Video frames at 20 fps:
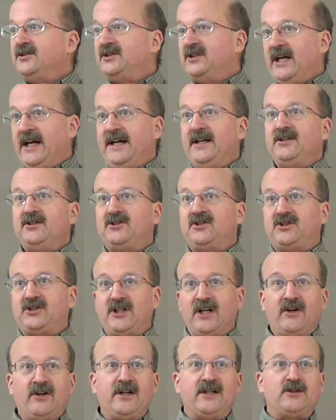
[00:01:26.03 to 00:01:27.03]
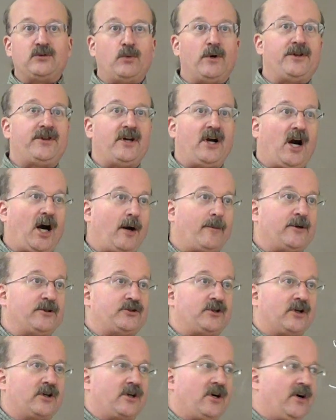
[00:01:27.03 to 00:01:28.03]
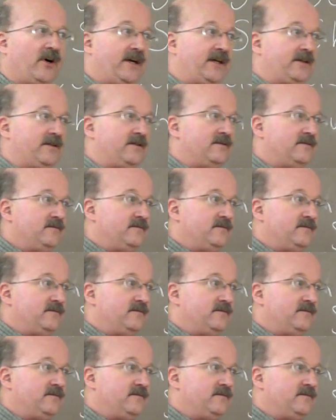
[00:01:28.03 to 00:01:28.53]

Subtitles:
in series with the armature current?